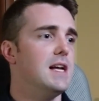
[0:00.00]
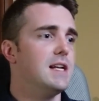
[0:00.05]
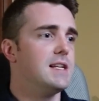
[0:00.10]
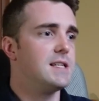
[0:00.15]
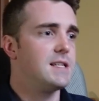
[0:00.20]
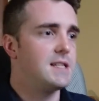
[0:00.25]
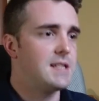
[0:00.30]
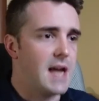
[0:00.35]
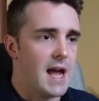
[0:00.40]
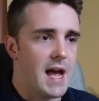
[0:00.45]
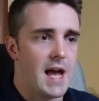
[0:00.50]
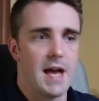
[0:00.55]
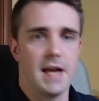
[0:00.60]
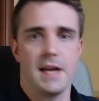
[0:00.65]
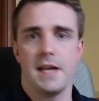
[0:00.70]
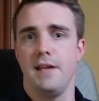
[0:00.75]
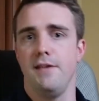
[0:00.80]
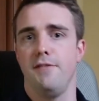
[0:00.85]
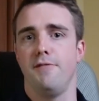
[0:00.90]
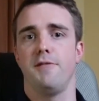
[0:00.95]

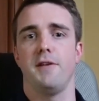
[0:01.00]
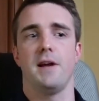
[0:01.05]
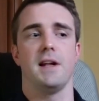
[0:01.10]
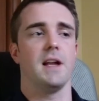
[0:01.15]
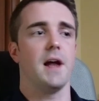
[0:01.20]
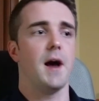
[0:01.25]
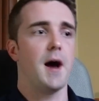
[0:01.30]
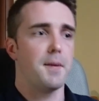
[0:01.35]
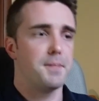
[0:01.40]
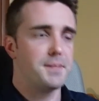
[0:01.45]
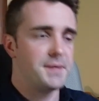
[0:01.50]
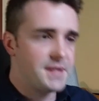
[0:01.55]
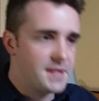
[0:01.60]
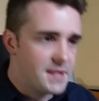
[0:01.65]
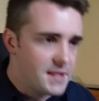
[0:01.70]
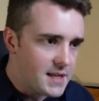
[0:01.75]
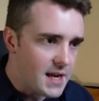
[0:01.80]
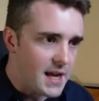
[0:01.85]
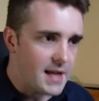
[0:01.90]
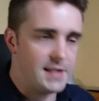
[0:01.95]
sad, he felt
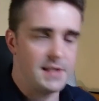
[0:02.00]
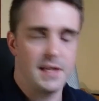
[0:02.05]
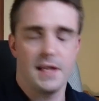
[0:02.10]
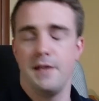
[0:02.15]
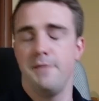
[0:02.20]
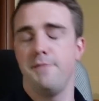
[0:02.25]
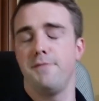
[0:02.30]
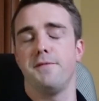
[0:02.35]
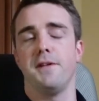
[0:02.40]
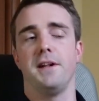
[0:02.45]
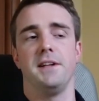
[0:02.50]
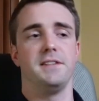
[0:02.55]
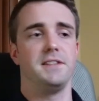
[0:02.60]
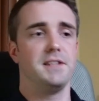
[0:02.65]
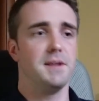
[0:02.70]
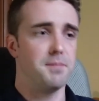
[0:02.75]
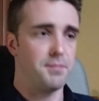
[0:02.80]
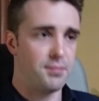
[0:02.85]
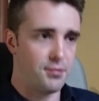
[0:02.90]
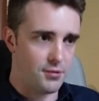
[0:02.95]
upset, he felt
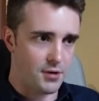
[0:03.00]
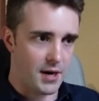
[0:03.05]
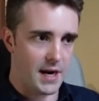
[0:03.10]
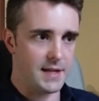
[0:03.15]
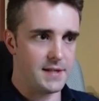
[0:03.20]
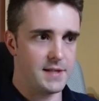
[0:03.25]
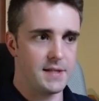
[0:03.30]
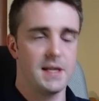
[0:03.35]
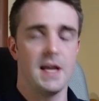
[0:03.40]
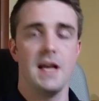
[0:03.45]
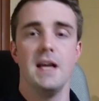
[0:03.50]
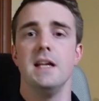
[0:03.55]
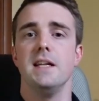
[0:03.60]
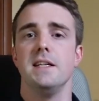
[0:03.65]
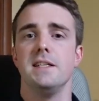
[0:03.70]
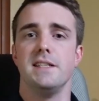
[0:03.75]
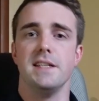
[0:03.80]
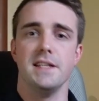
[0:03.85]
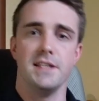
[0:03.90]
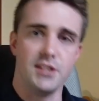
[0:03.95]
depressed,
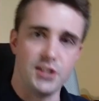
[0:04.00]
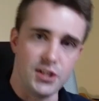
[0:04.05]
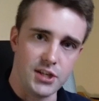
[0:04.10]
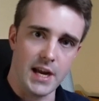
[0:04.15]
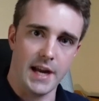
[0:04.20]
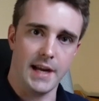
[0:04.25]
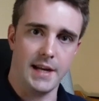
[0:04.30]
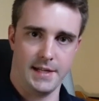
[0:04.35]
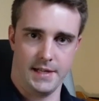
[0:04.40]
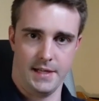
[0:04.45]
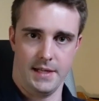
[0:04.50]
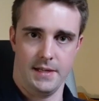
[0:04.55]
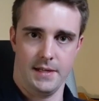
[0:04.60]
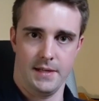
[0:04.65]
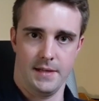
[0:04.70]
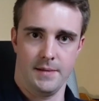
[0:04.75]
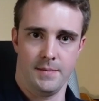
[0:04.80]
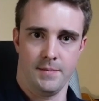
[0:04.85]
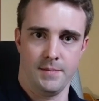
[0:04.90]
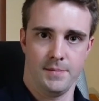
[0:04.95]
dejected.
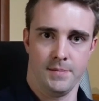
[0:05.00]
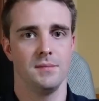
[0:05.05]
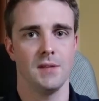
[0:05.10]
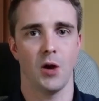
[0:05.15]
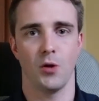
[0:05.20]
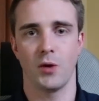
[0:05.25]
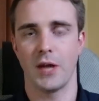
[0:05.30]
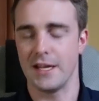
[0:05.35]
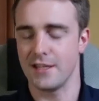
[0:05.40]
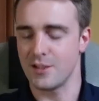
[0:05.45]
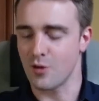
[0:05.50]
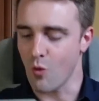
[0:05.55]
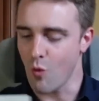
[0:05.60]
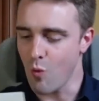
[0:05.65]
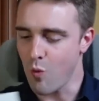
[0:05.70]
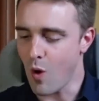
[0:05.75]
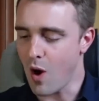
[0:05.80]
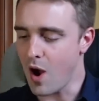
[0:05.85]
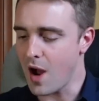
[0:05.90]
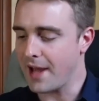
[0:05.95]
Okay, so
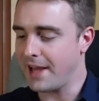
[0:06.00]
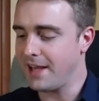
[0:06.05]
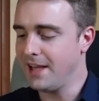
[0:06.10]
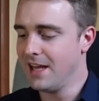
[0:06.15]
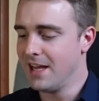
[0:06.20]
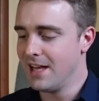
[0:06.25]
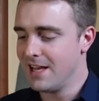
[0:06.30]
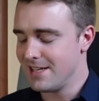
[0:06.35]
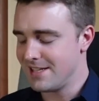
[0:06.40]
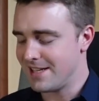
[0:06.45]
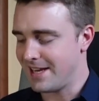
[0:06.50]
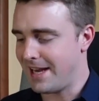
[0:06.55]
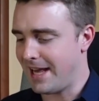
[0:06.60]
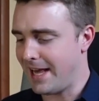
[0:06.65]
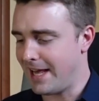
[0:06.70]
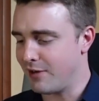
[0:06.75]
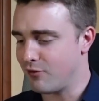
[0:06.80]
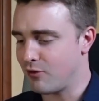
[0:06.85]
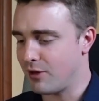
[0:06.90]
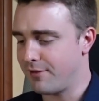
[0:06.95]
why did
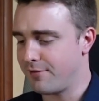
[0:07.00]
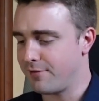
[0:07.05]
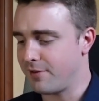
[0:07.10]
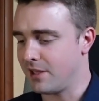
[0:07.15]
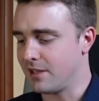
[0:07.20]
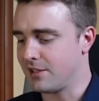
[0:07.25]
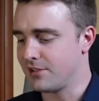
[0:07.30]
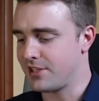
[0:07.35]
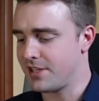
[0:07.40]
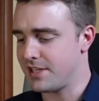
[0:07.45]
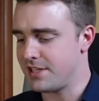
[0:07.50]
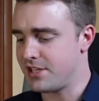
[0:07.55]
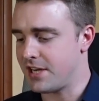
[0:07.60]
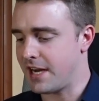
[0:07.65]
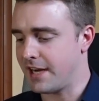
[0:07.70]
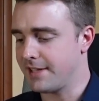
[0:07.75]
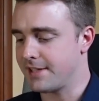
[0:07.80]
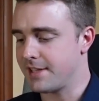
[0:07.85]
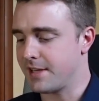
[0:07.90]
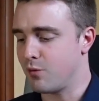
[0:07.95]
Henry feel
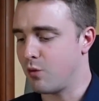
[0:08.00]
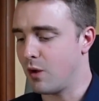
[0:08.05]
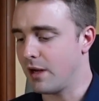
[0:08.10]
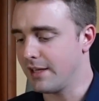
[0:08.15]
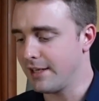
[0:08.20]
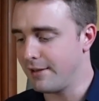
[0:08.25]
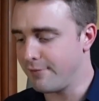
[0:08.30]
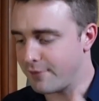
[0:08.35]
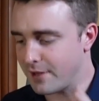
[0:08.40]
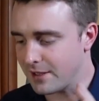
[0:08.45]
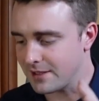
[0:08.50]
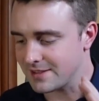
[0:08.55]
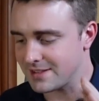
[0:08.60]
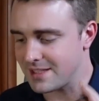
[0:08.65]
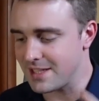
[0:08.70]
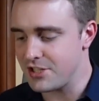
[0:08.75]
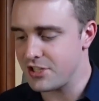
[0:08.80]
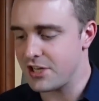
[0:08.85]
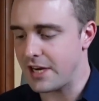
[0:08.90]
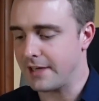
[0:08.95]
dejected? Well, he felt
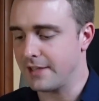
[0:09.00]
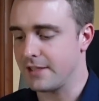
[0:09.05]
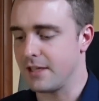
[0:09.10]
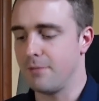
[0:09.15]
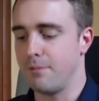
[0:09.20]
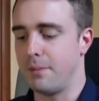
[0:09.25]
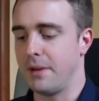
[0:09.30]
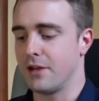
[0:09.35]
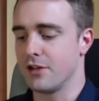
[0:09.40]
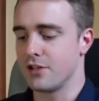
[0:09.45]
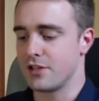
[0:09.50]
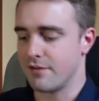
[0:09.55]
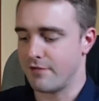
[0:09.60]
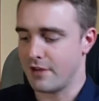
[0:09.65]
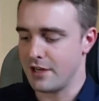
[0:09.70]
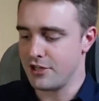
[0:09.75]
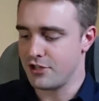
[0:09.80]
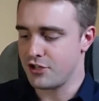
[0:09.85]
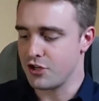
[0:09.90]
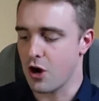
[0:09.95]
dejected because of
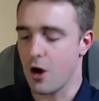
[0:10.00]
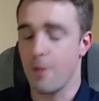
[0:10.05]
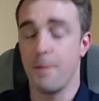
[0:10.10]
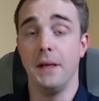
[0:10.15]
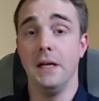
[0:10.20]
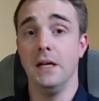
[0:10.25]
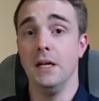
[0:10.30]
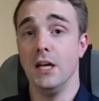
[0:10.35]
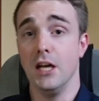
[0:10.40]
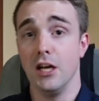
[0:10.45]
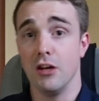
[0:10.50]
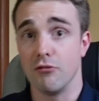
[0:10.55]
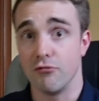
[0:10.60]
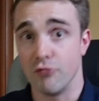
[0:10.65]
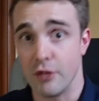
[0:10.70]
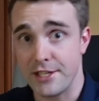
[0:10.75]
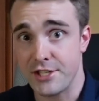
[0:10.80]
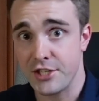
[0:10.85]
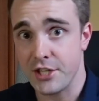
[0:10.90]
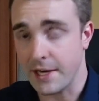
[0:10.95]
a job
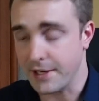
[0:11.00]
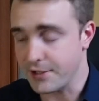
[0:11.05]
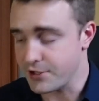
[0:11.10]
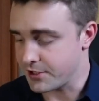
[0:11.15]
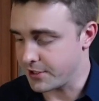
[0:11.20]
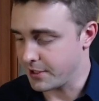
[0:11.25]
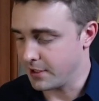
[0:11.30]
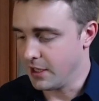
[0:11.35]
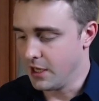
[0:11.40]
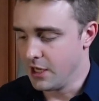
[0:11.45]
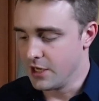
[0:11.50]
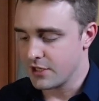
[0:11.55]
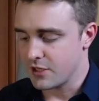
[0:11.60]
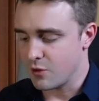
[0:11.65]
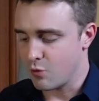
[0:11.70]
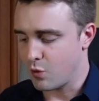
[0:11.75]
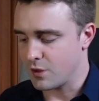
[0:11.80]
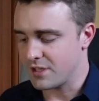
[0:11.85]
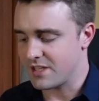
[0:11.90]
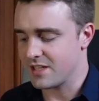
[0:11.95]
rejection.
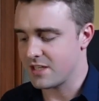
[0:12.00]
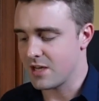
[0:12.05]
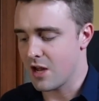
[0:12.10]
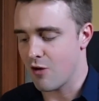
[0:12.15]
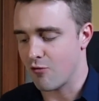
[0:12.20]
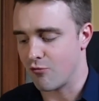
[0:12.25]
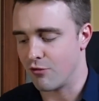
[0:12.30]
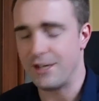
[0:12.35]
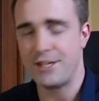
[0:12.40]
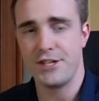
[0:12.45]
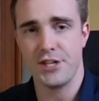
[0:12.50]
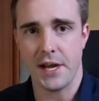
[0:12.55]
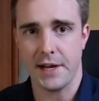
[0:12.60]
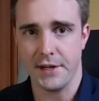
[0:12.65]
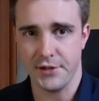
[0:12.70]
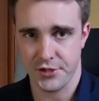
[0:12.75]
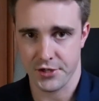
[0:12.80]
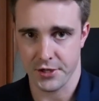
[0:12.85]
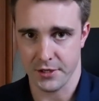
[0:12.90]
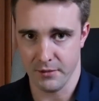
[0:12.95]
So what does
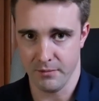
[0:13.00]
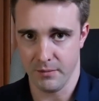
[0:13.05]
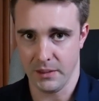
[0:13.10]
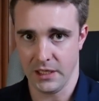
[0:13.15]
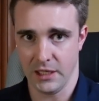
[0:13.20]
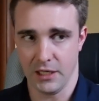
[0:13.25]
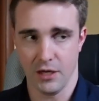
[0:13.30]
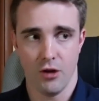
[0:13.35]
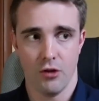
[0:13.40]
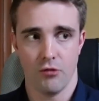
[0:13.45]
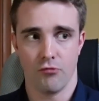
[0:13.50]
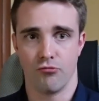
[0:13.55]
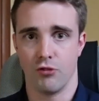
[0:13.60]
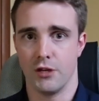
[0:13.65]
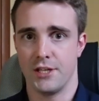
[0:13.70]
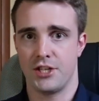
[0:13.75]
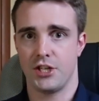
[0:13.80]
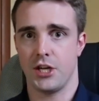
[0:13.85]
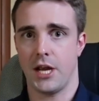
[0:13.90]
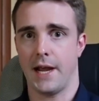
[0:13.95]
rejection mean?
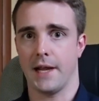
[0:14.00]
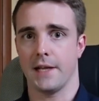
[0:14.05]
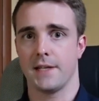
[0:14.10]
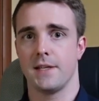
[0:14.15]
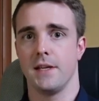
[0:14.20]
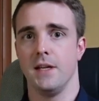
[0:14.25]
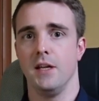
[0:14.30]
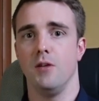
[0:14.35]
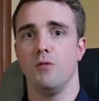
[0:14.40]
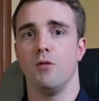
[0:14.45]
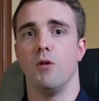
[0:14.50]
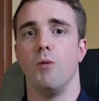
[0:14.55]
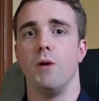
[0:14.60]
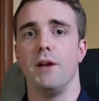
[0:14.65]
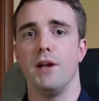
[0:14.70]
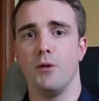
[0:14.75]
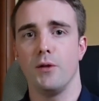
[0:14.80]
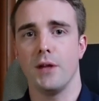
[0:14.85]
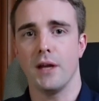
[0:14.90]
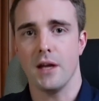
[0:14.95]
Reject. Well, we
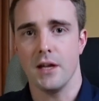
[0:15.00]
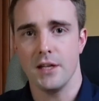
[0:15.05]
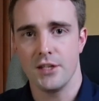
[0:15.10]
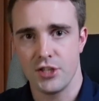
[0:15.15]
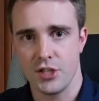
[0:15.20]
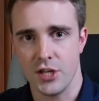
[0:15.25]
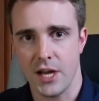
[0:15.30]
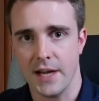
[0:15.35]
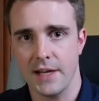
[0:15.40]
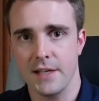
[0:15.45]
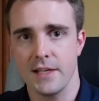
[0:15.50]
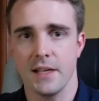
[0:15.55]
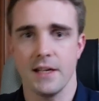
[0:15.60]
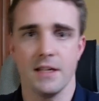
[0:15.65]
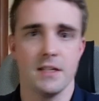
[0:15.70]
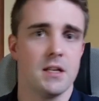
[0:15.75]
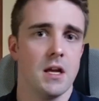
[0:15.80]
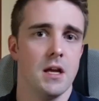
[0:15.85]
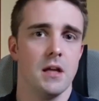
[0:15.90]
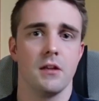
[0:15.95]
know that ject
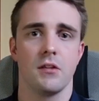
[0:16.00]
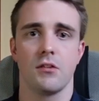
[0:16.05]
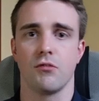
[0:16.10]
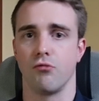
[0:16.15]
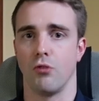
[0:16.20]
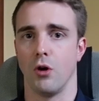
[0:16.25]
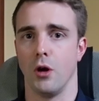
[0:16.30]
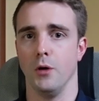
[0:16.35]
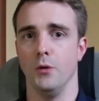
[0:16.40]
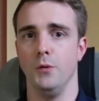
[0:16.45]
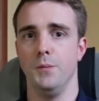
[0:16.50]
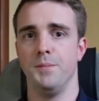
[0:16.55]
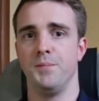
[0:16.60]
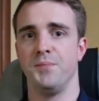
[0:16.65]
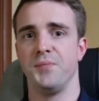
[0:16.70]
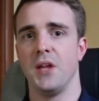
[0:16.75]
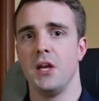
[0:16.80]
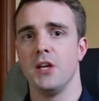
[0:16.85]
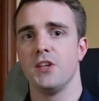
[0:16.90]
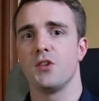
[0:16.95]
is throw.
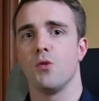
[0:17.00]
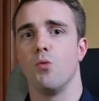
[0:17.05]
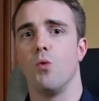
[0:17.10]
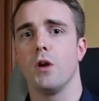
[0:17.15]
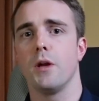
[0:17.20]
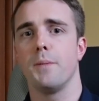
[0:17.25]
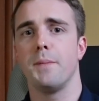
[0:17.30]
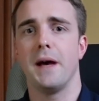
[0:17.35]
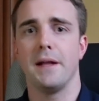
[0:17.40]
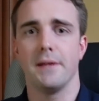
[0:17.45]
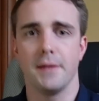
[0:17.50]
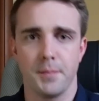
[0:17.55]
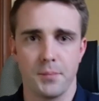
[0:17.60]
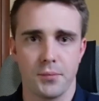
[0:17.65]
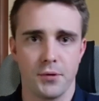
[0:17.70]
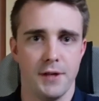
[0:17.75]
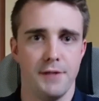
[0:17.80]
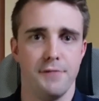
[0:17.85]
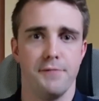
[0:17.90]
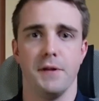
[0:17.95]
So what about the
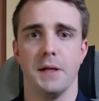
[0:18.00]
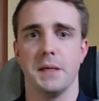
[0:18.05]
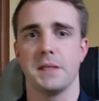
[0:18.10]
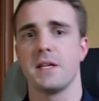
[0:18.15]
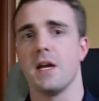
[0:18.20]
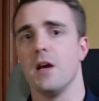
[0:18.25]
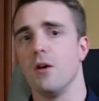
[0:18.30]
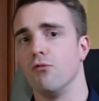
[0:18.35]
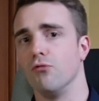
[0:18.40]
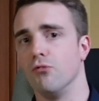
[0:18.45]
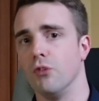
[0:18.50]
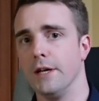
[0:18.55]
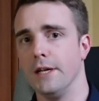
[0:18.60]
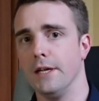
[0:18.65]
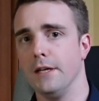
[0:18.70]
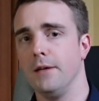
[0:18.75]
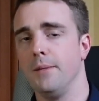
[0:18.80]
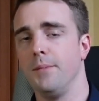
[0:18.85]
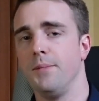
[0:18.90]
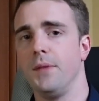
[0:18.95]
prefix
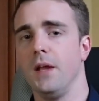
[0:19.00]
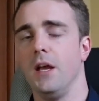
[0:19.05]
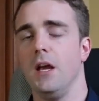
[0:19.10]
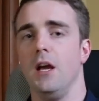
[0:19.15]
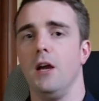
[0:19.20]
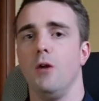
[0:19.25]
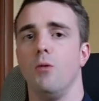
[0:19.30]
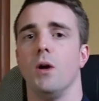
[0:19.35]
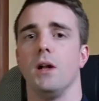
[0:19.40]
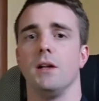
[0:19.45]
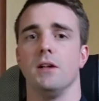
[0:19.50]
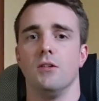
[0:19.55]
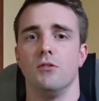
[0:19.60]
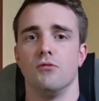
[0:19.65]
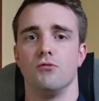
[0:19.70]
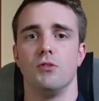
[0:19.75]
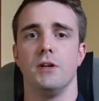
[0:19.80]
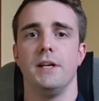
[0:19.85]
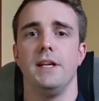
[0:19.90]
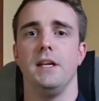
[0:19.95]
re? Well,
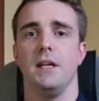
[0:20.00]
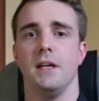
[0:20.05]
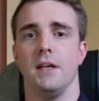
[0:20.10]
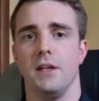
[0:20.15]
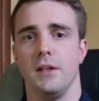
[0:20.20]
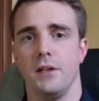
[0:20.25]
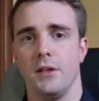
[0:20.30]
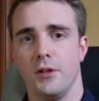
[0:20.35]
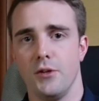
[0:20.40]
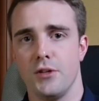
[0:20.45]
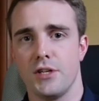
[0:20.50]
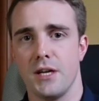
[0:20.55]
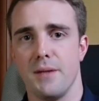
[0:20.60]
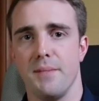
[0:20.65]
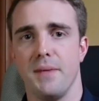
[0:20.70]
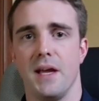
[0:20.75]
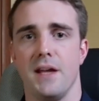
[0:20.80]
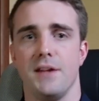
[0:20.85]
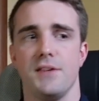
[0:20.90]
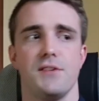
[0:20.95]
re usually
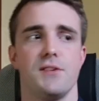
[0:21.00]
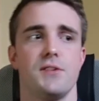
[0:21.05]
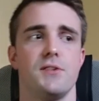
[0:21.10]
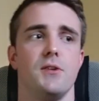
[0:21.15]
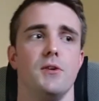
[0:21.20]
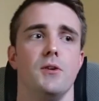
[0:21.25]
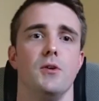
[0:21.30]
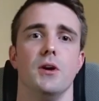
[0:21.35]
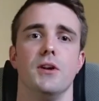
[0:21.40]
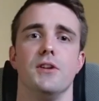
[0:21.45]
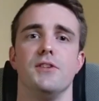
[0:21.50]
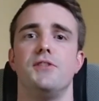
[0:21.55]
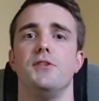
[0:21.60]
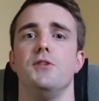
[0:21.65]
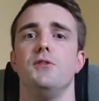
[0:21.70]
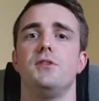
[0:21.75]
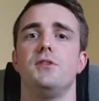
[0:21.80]
means to do